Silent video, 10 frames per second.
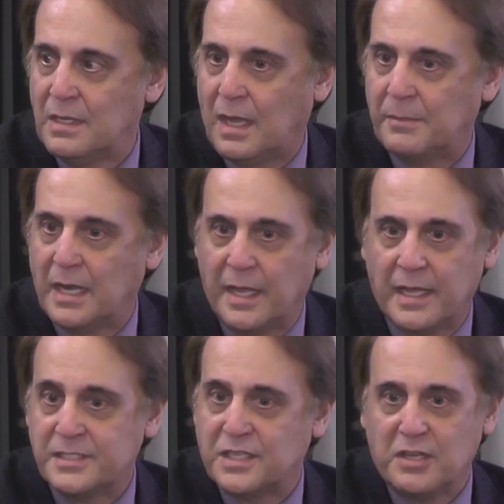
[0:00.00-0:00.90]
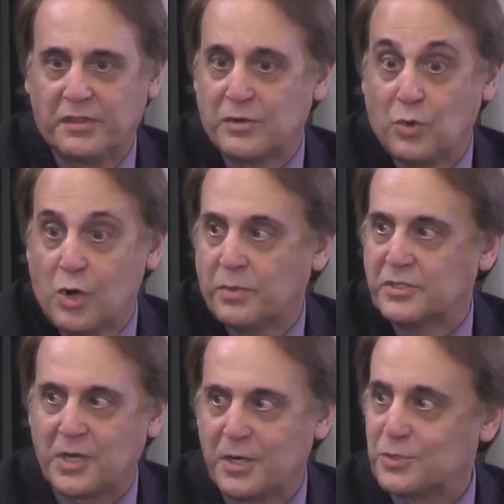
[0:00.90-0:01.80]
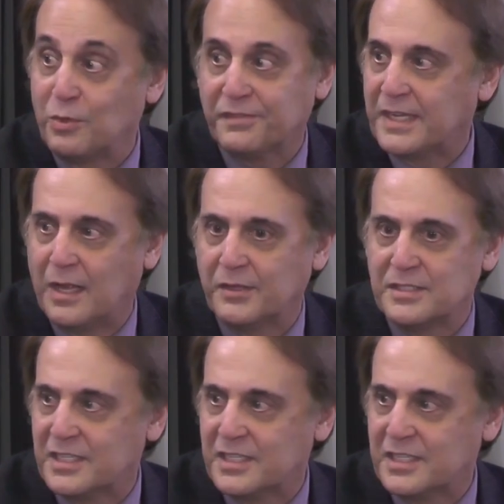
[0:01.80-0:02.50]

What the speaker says: I mean, I see nothing wrong with the charter school for Chaldeans.